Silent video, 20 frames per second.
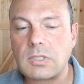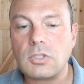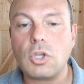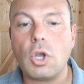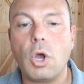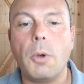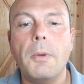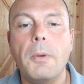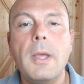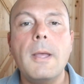
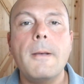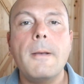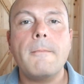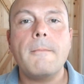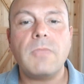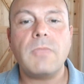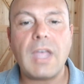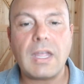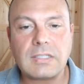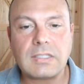So
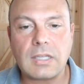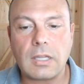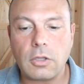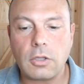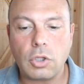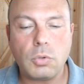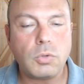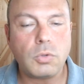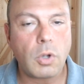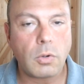that's
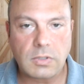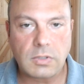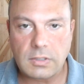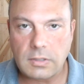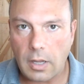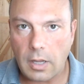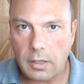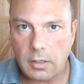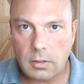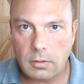it. You don't
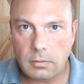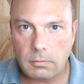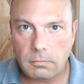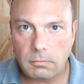suck.